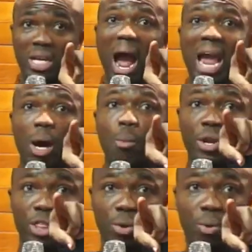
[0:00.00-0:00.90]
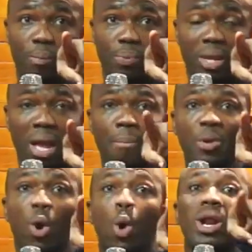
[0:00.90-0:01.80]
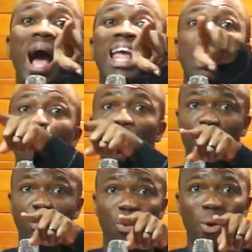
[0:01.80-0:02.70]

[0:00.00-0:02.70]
I am with you, behold, I am with you.